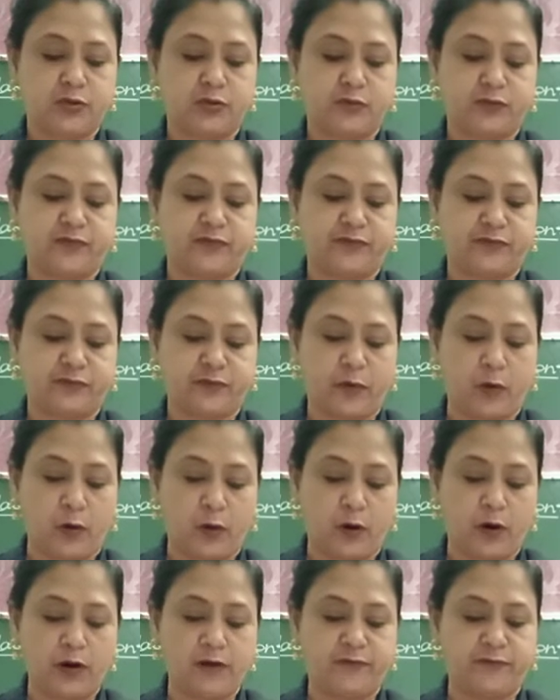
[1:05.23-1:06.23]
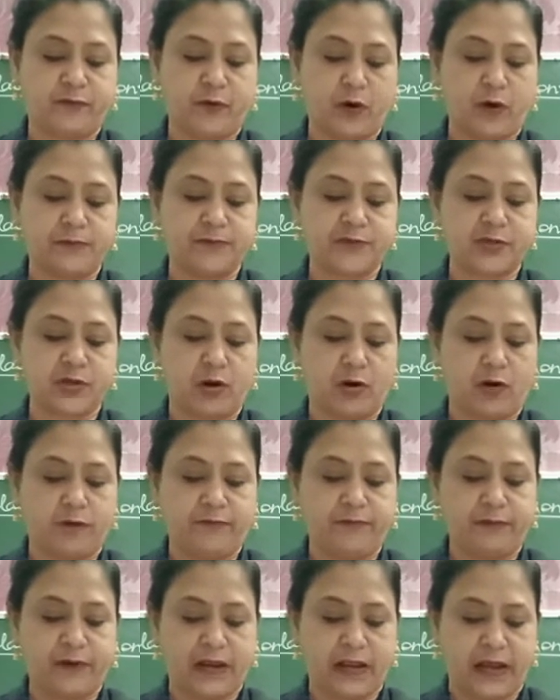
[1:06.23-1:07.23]
to all forms
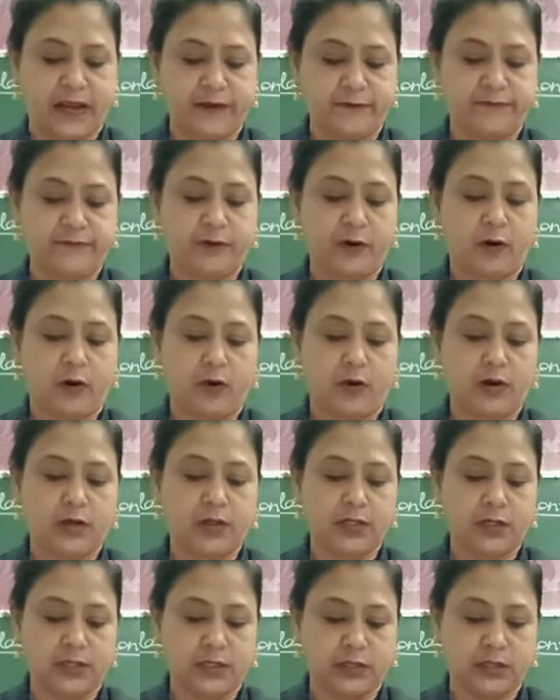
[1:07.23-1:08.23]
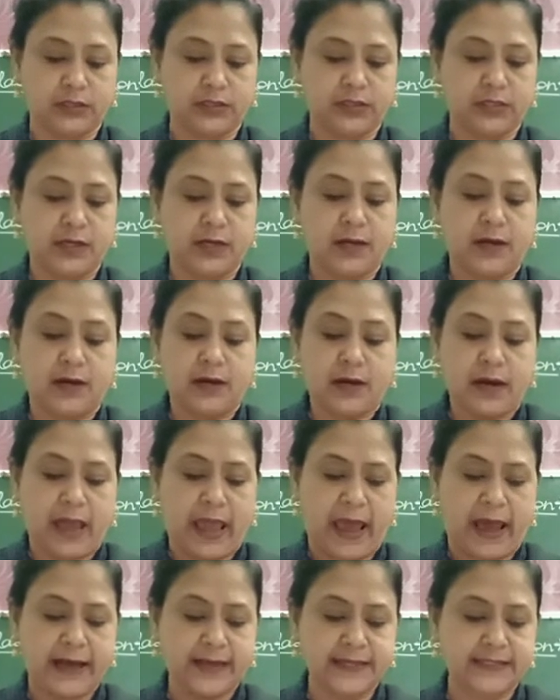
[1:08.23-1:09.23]
of life on earth
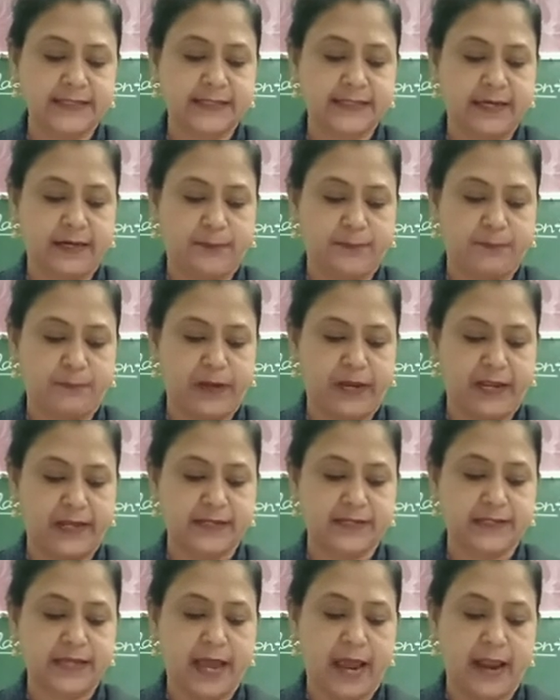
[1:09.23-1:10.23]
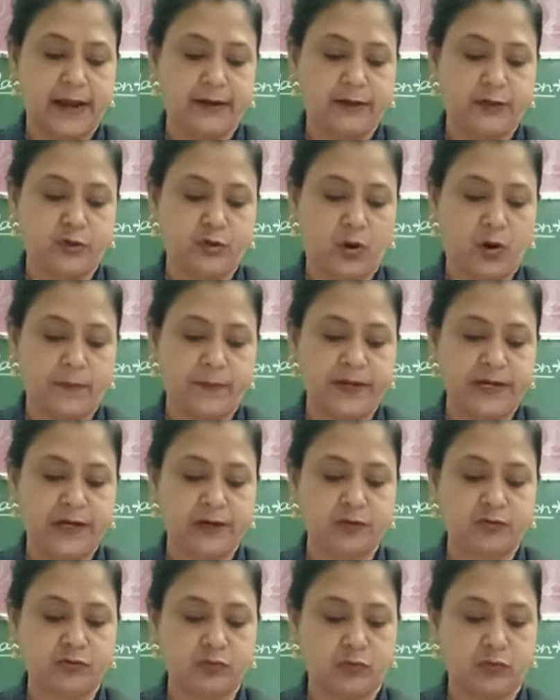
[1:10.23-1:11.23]
as it plays a
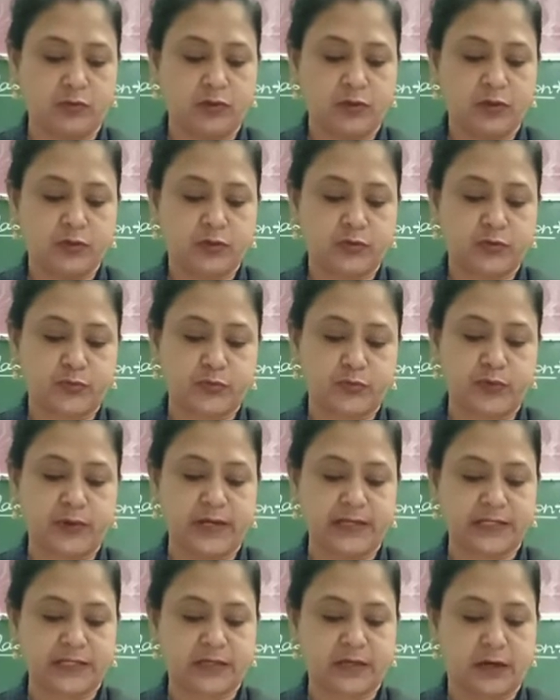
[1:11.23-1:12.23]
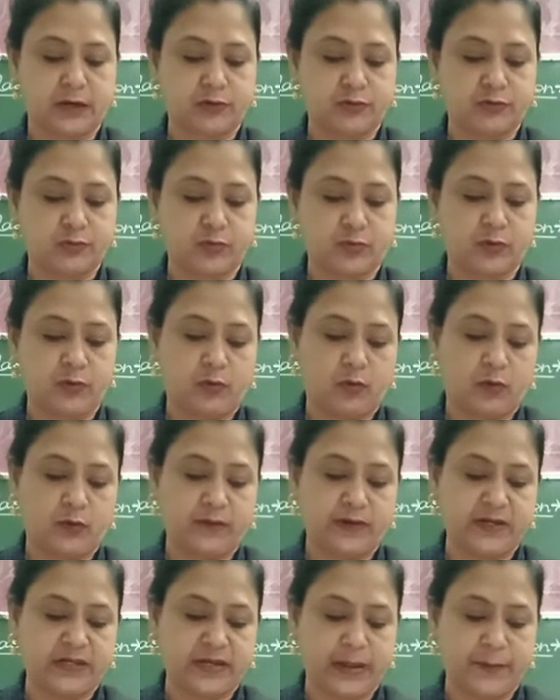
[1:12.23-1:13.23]
dominant role through its control
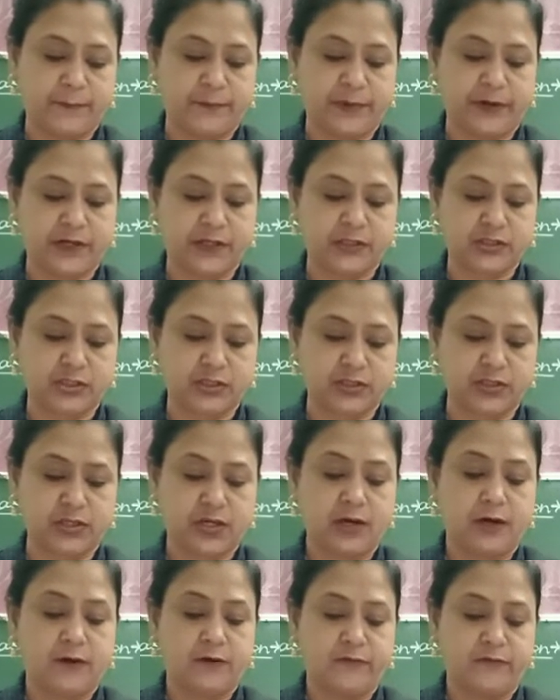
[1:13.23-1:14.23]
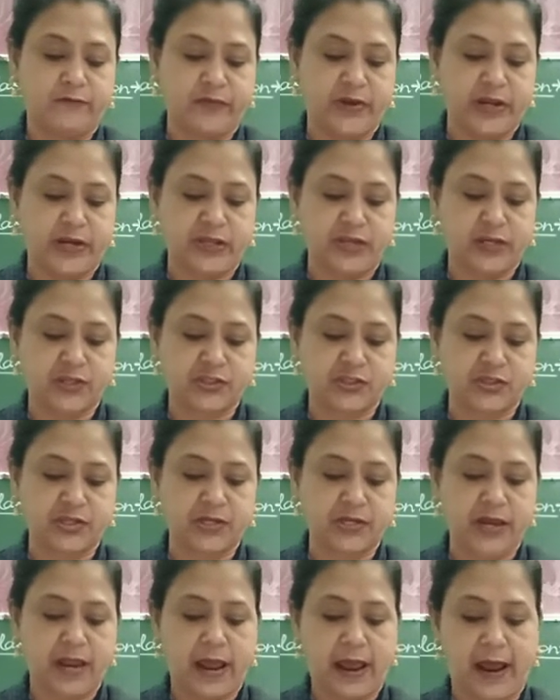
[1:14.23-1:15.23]
over temperature,
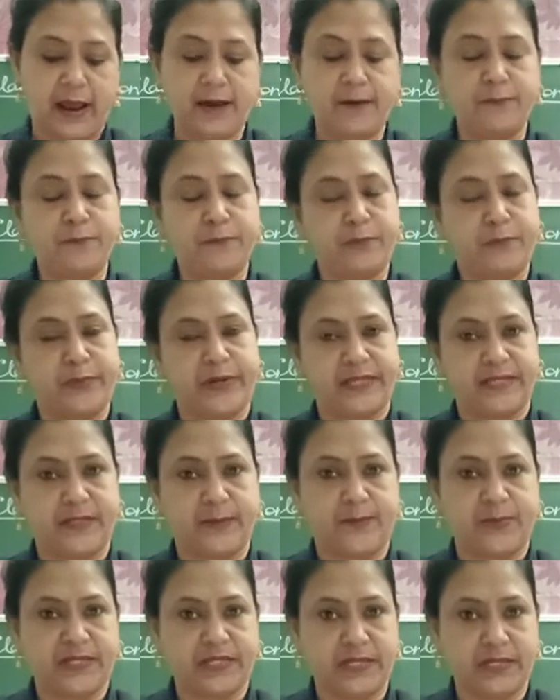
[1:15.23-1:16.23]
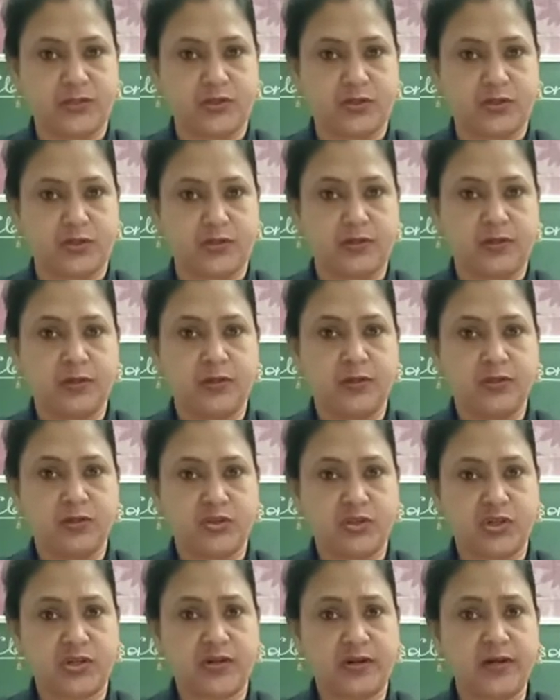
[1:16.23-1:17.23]
variation and precipitation.
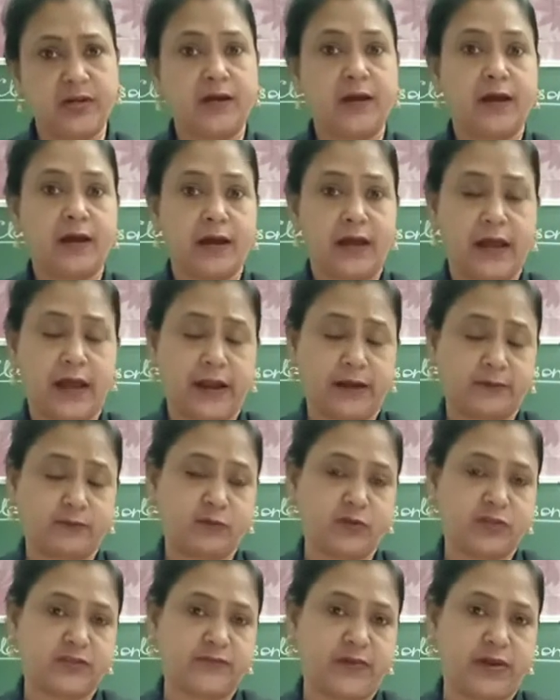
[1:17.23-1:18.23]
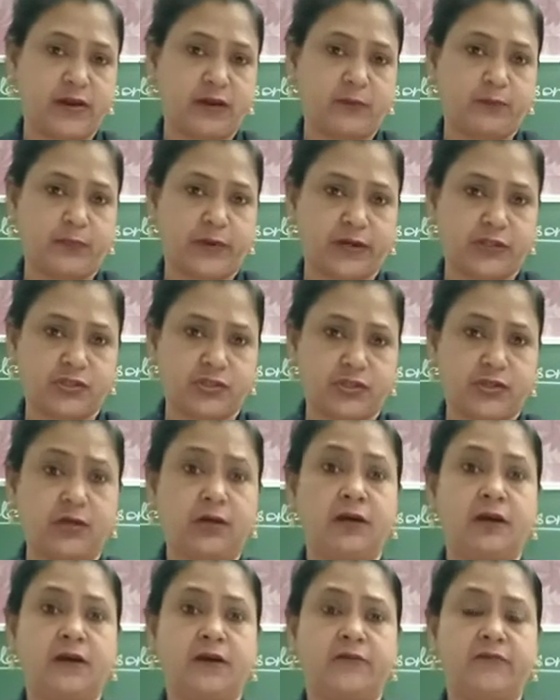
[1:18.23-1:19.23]
Children, atmospheric pressure,
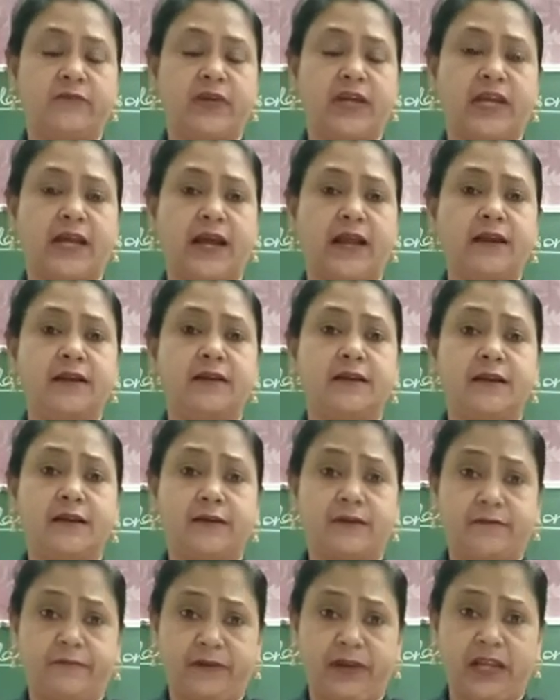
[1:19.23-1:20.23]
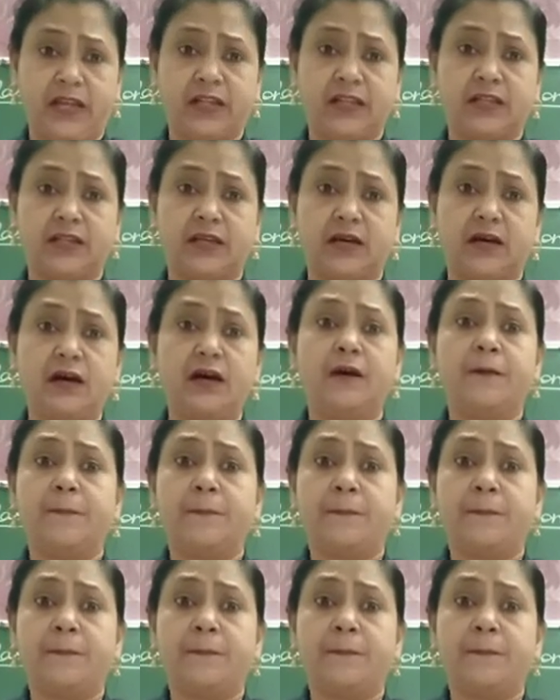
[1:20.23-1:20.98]
we can feel the